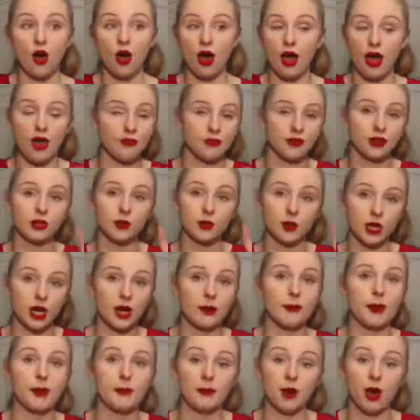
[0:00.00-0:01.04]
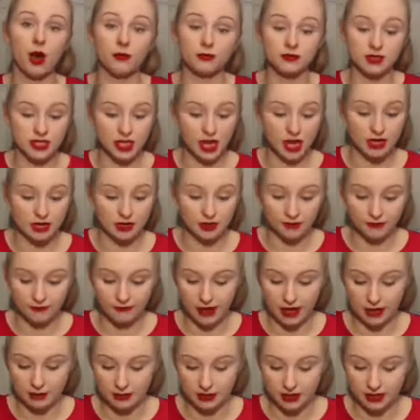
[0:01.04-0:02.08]
everyone on my mom's side of the
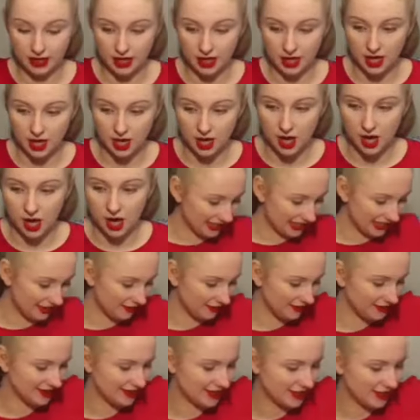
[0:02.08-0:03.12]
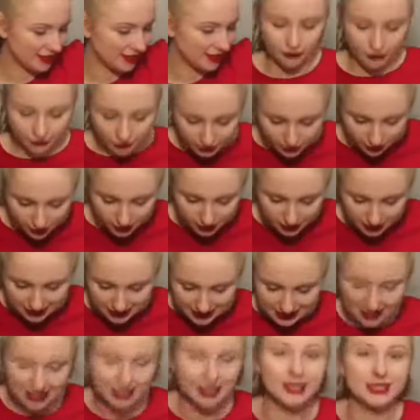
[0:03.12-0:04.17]
family gifts. First,